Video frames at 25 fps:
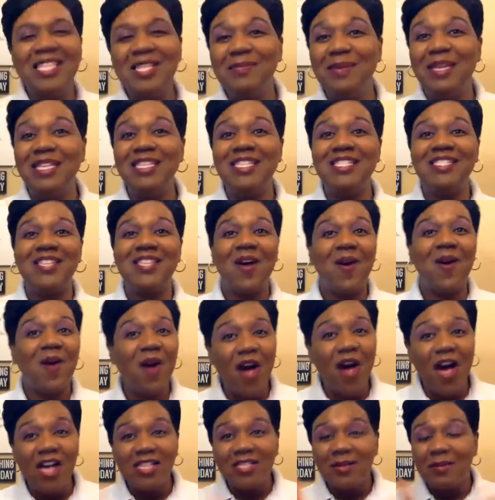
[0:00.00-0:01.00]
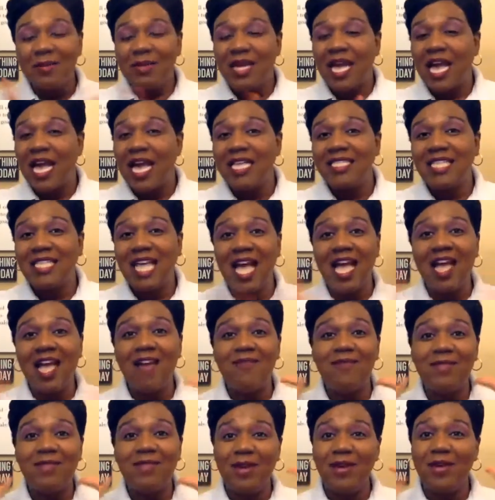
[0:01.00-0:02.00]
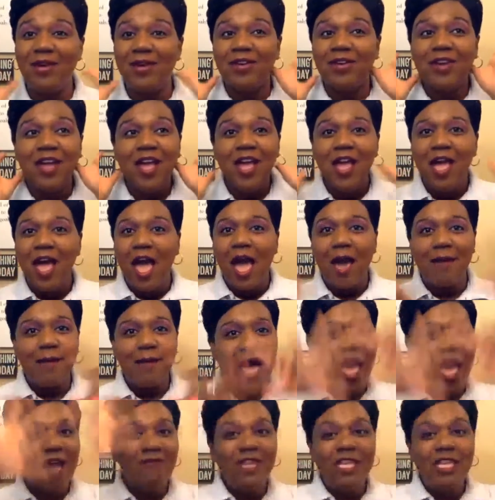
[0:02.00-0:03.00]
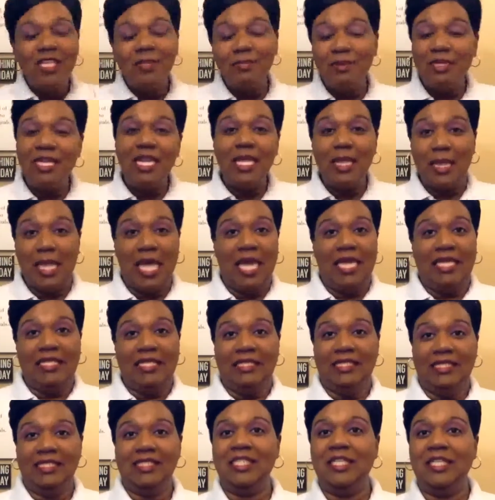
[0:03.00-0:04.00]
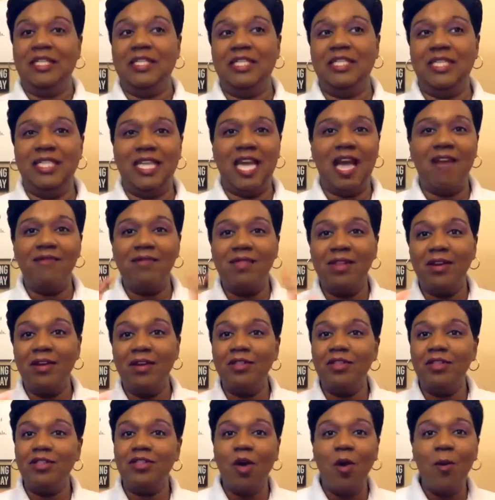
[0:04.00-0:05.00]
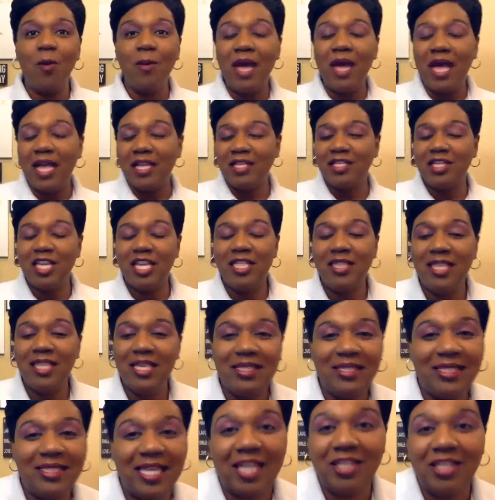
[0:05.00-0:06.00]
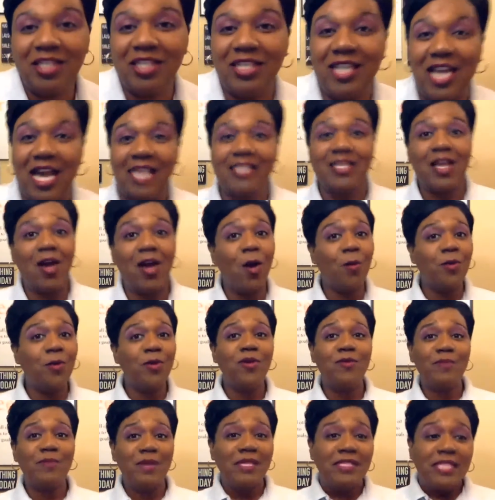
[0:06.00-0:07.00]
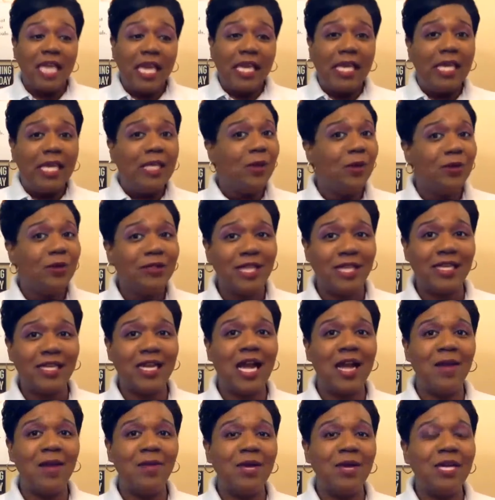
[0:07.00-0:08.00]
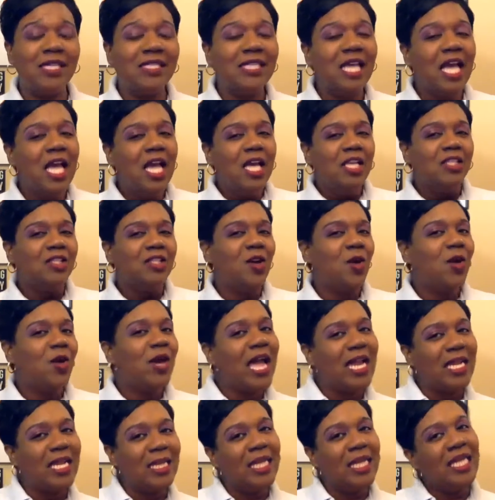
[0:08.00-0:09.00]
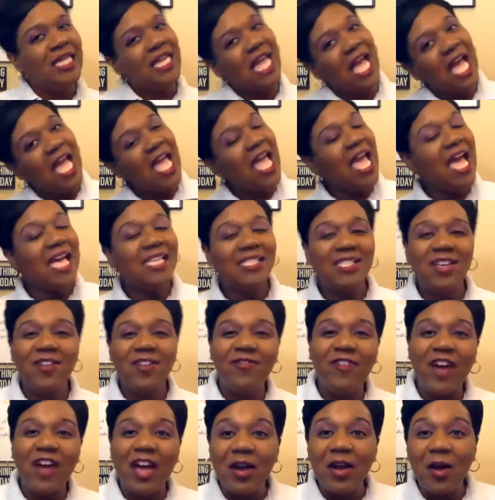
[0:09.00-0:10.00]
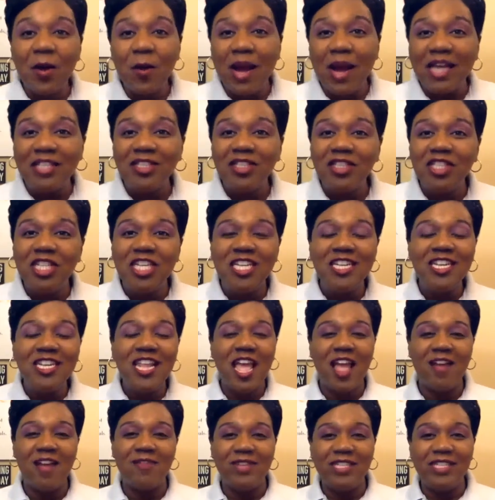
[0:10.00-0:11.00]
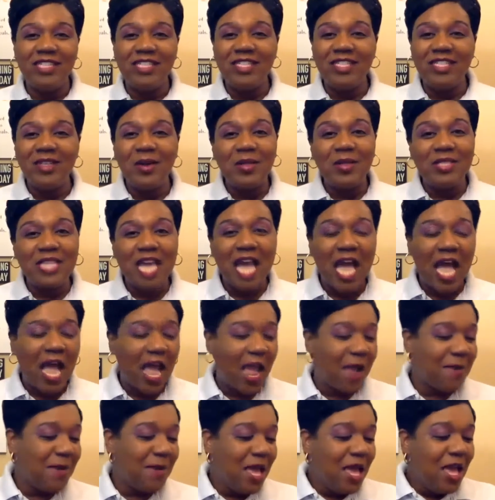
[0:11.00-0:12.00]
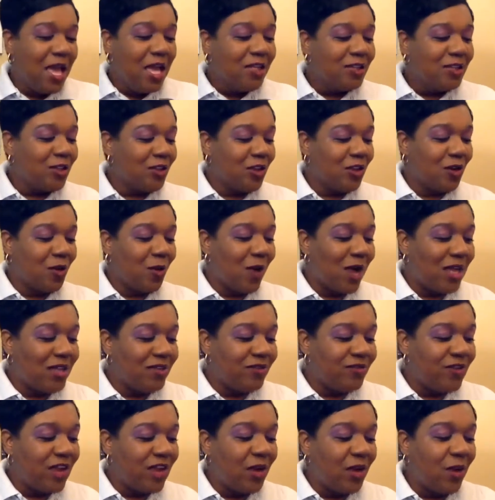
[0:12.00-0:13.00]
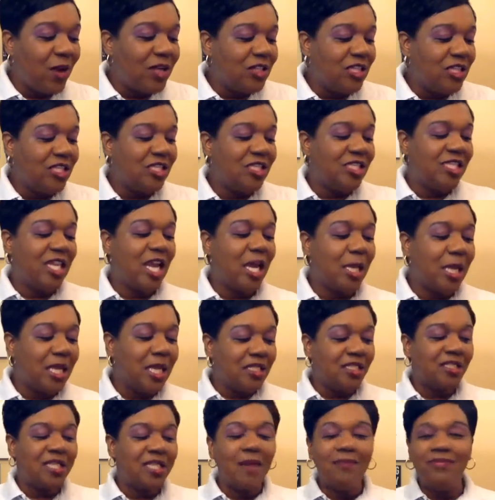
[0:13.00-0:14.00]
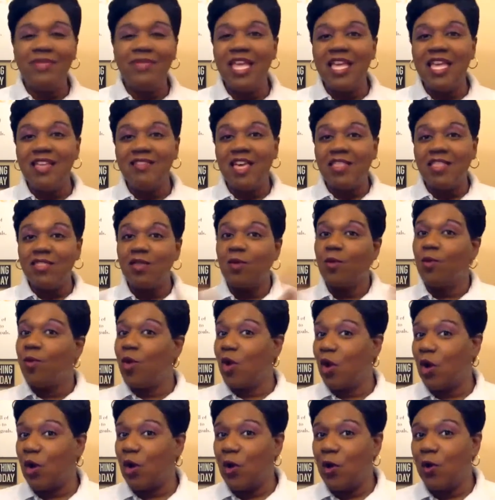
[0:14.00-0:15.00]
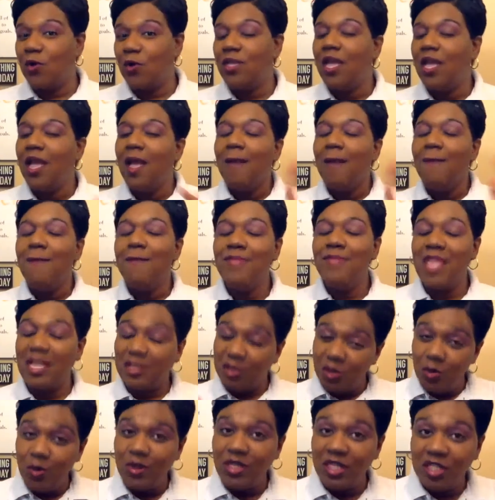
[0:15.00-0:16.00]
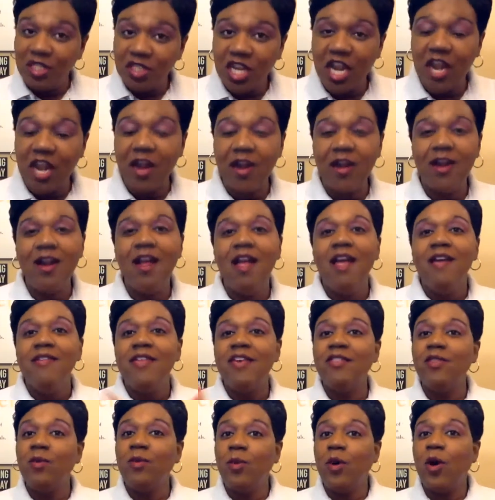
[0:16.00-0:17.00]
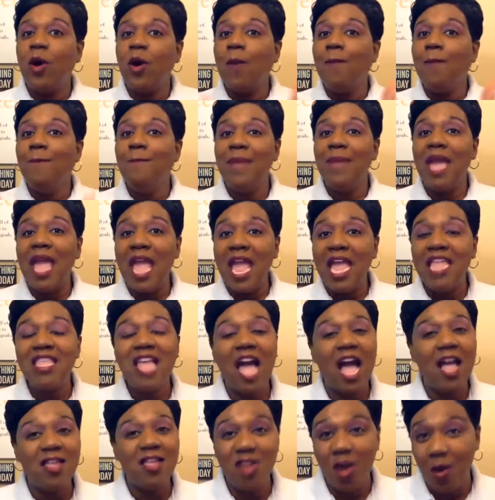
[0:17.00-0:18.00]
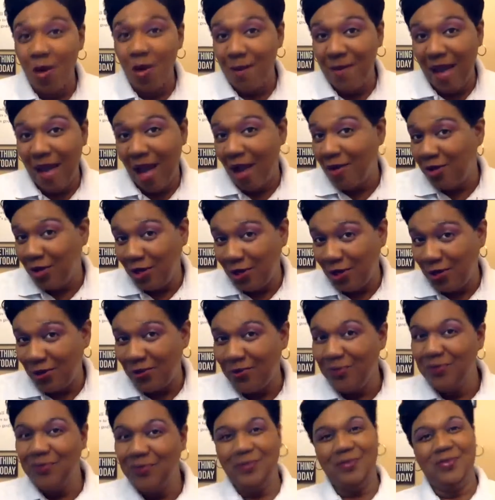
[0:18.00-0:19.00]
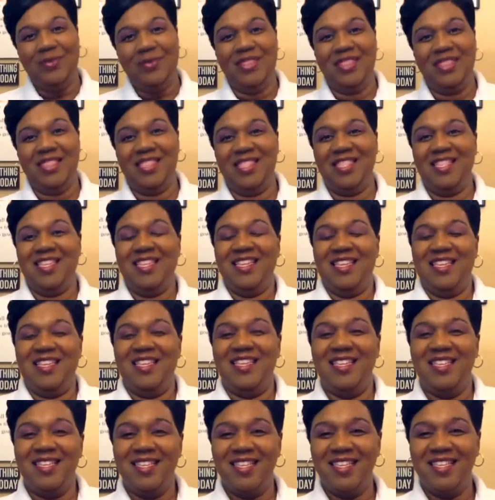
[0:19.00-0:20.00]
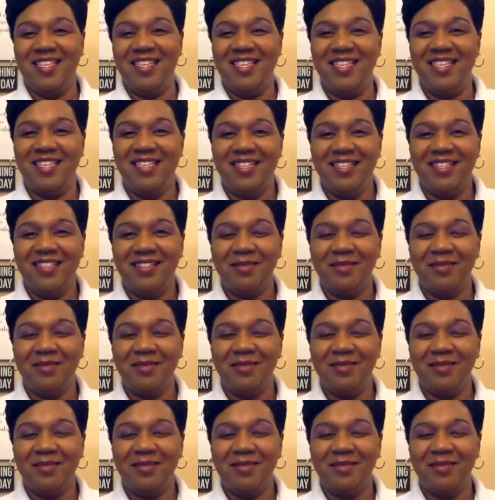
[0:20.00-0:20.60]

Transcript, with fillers: has been so awesome guys I have learned um, I've just been enlightened seriously I've learned so much in this session guys I hope you have been taking notes like I was so Catalina I ask a fun question every single time so the fun question is tell us something that the world that you want to share that the world may not know about you? Okay, they may